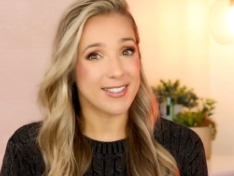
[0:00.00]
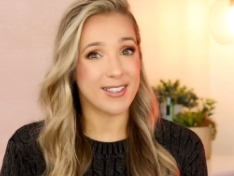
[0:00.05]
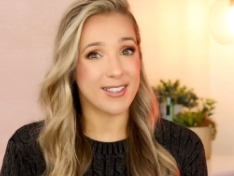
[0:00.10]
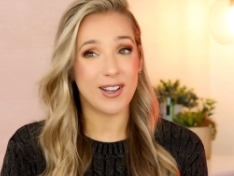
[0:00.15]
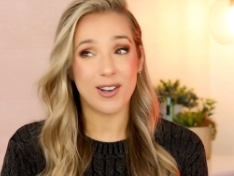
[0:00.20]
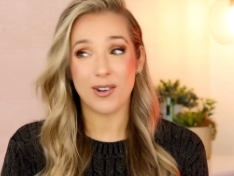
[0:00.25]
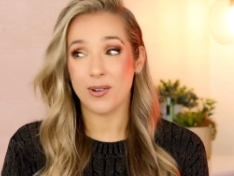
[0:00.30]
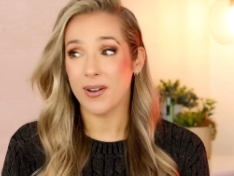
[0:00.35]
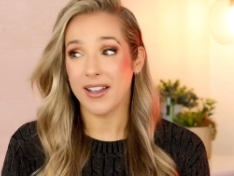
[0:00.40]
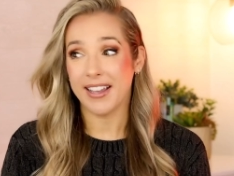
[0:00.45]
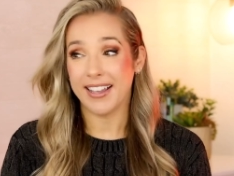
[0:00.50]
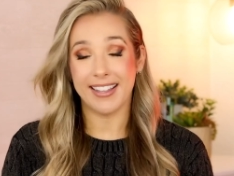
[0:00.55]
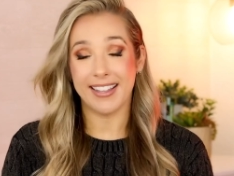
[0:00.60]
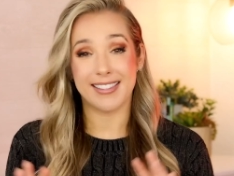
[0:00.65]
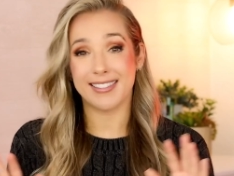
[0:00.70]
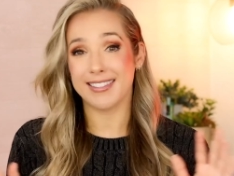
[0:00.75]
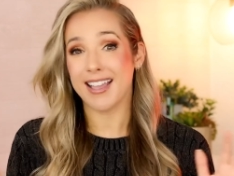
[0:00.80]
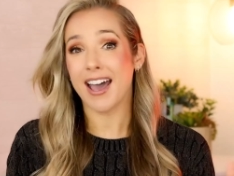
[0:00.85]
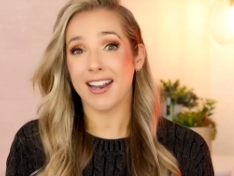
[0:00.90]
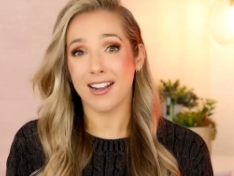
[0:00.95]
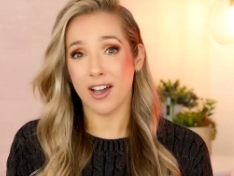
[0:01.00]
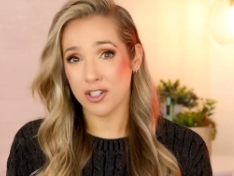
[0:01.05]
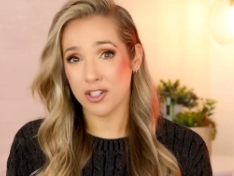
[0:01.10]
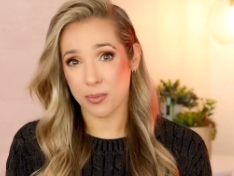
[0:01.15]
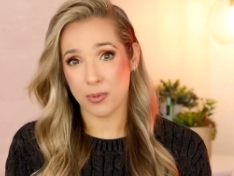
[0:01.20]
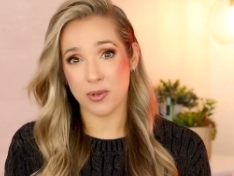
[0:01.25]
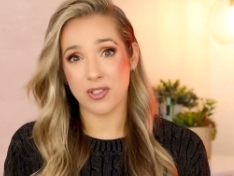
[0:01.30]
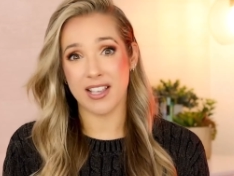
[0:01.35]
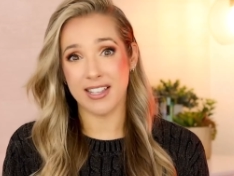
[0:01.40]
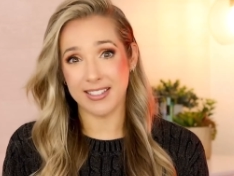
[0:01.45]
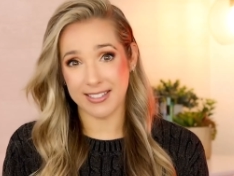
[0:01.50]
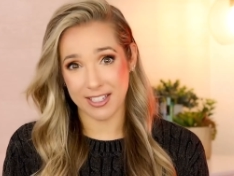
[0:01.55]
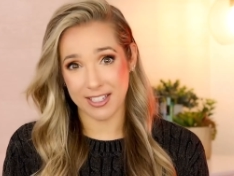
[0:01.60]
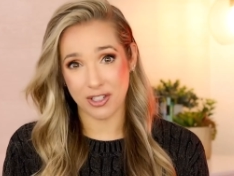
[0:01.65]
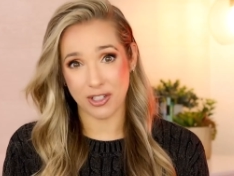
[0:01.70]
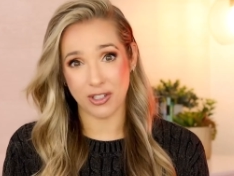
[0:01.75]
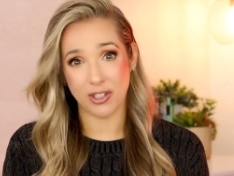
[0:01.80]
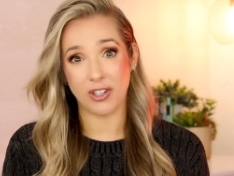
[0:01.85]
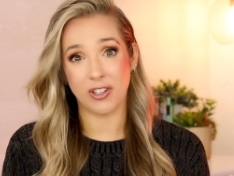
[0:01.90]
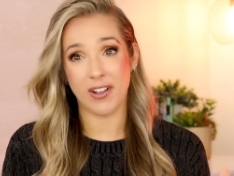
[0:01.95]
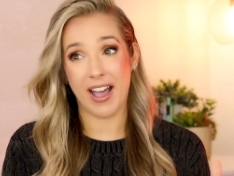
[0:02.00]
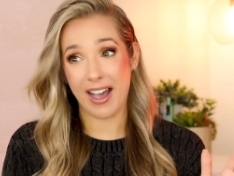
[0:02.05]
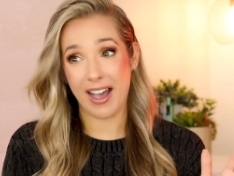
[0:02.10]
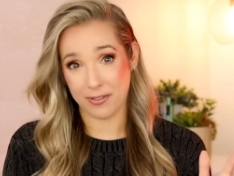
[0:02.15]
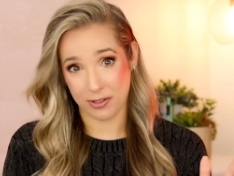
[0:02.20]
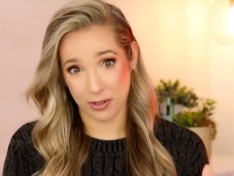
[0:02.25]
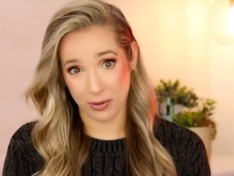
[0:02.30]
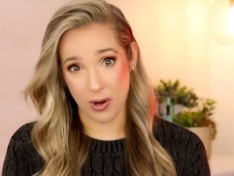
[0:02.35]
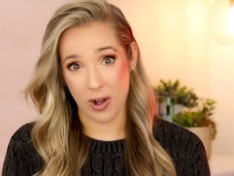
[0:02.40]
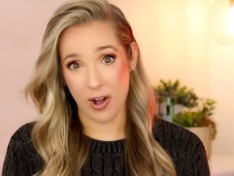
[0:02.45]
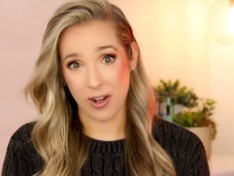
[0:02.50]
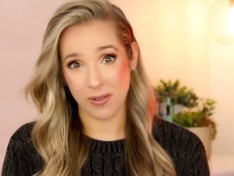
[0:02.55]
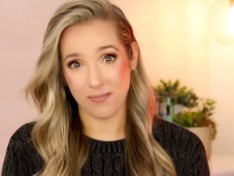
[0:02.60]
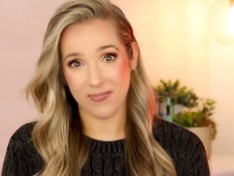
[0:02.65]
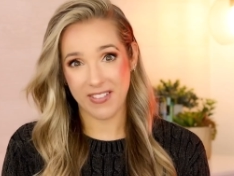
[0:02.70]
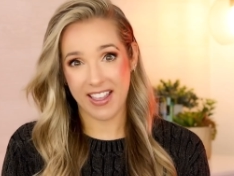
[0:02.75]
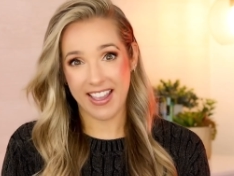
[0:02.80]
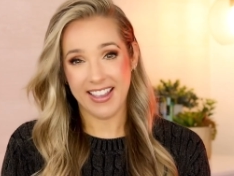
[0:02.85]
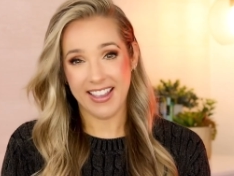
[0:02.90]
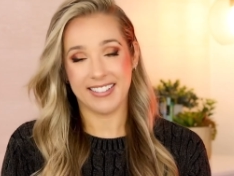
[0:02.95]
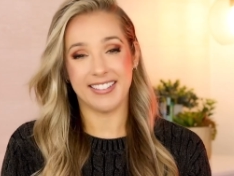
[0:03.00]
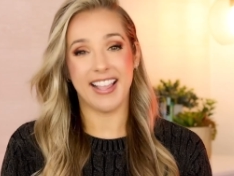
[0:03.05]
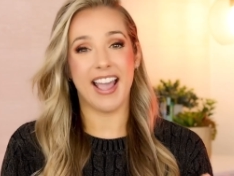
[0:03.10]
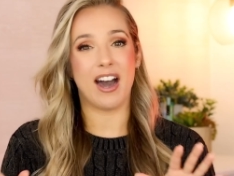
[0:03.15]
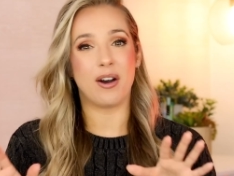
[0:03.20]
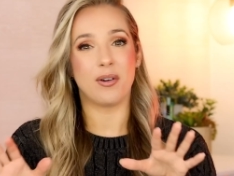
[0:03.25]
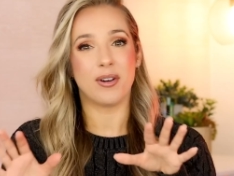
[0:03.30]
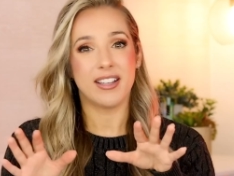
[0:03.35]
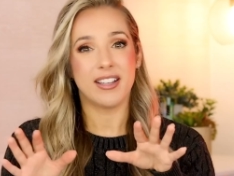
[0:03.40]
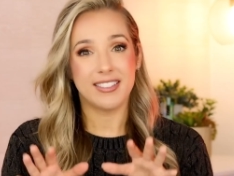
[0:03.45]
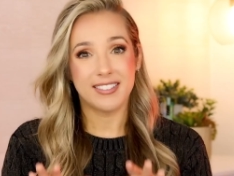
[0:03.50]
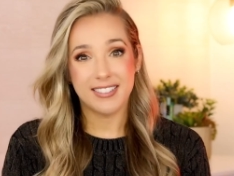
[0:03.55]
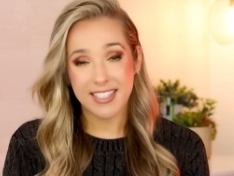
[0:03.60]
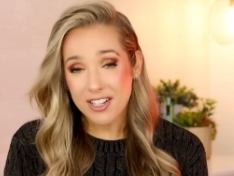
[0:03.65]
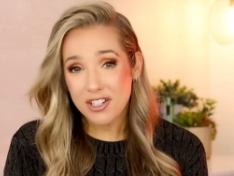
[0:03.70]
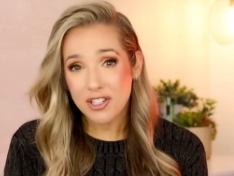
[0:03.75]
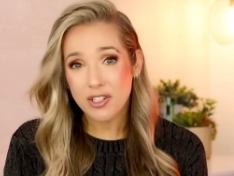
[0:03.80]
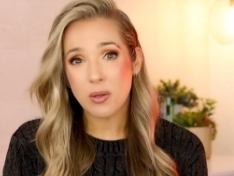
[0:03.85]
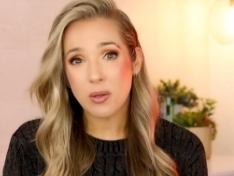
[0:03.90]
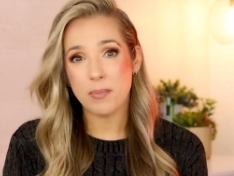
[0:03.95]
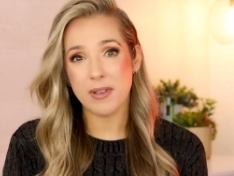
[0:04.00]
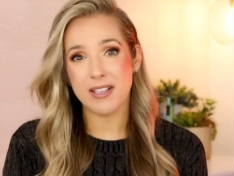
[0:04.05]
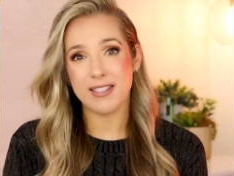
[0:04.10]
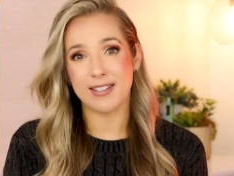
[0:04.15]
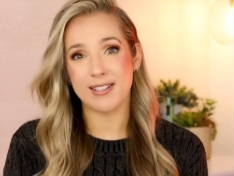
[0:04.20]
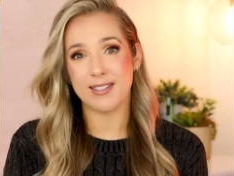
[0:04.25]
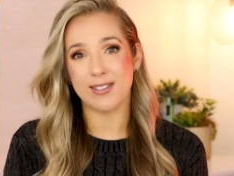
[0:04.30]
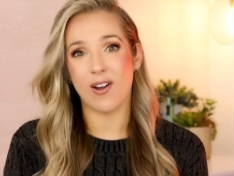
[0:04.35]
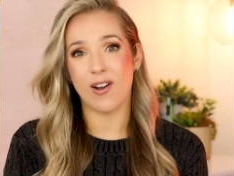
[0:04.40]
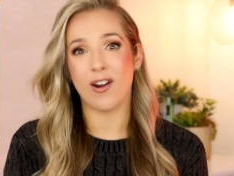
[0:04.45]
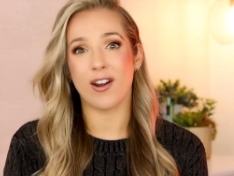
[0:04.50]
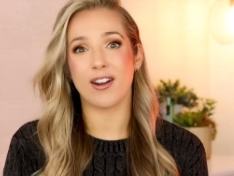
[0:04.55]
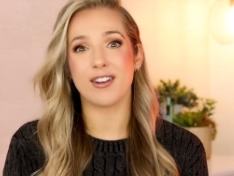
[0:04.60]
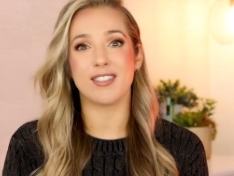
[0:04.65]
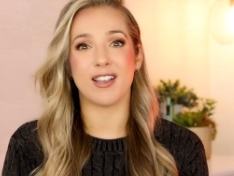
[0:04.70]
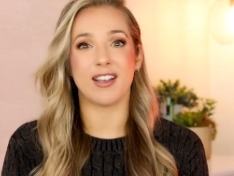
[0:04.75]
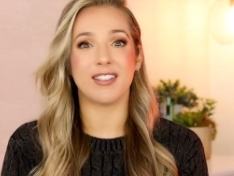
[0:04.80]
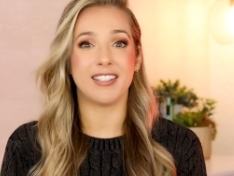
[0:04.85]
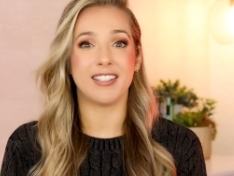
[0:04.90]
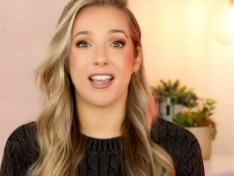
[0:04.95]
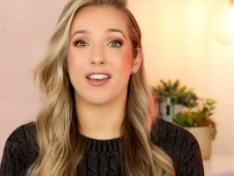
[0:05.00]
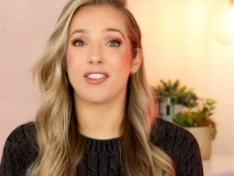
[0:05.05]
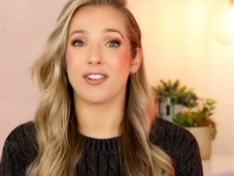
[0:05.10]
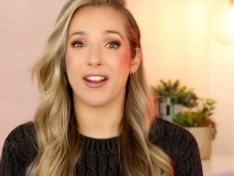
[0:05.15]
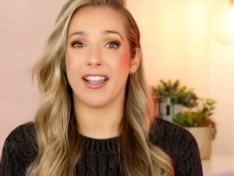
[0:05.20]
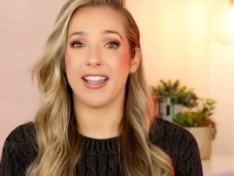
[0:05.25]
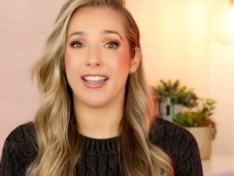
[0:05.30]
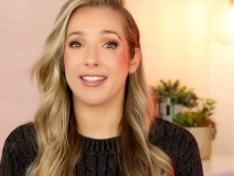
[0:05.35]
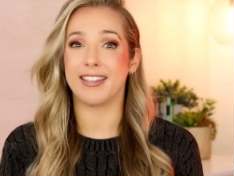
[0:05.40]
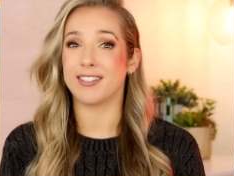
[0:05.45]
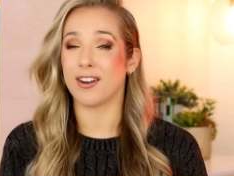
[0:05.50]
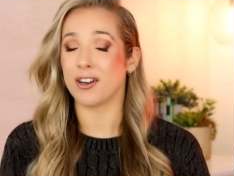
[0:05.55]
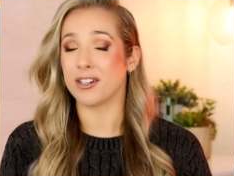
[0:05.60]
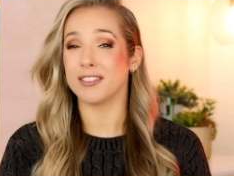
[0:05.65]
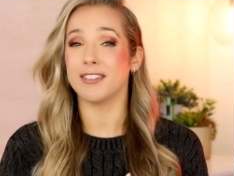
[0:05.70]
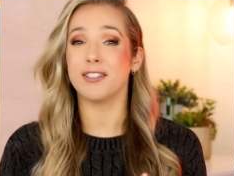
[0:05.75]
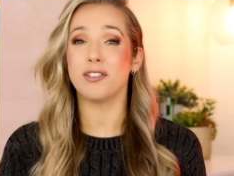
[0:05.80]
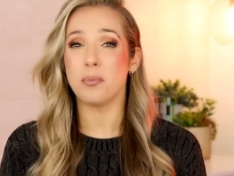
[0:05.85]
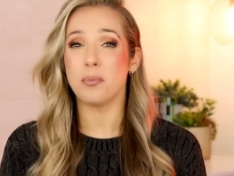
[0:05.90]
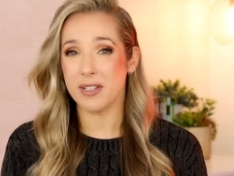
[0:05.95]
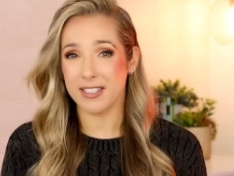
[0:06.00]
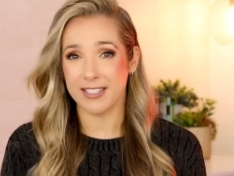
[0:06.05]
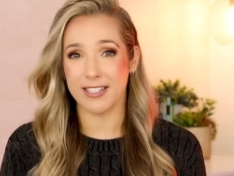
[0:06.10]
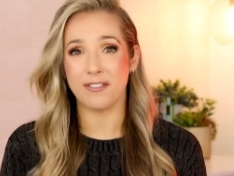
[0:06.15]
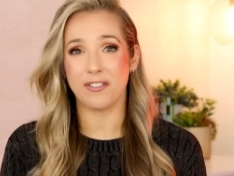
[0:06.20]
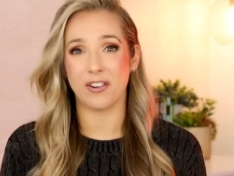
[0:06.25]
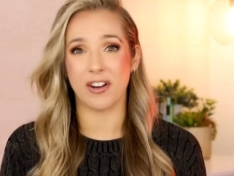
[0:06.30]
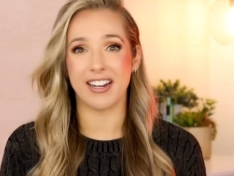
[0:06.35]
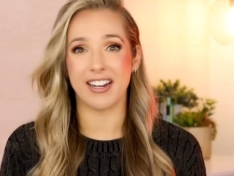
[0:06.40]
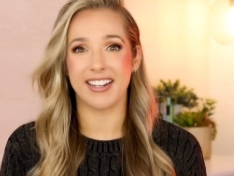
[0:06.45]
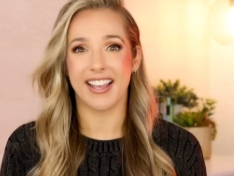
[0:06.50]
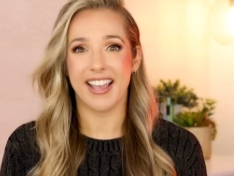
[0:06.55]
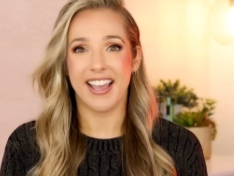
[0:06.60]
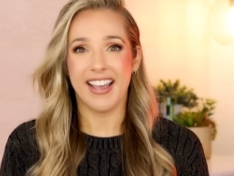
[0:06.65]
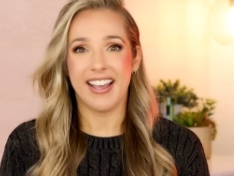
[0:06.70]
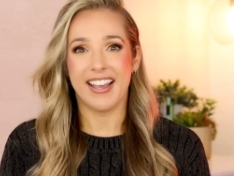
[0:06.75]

So it's not 100% digital after all. Now, Digital business cards, on the other hand, are a little bit different.